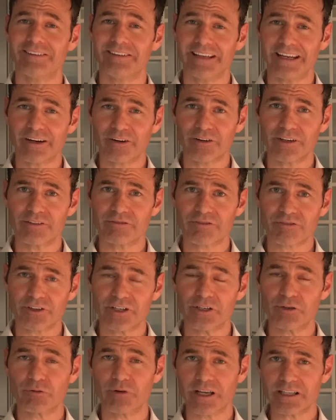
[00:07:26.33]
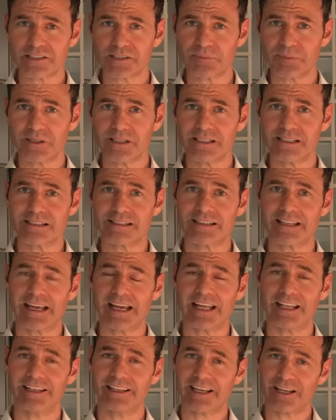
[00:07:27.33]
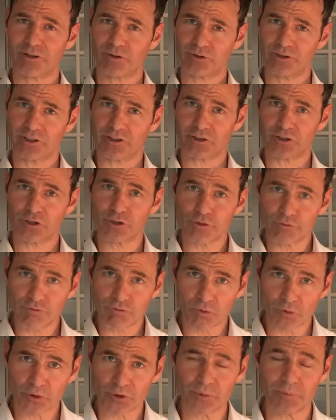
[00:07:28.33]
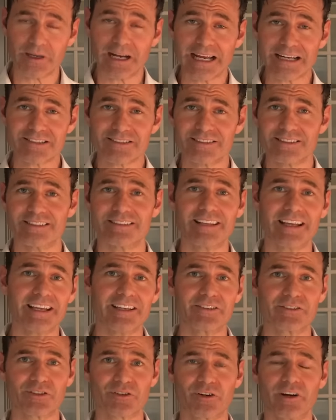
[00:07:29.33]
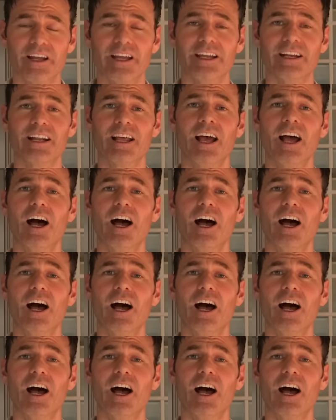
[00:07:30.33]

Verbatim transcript: dairy-free recipes that not only are good for you, but actually taste great.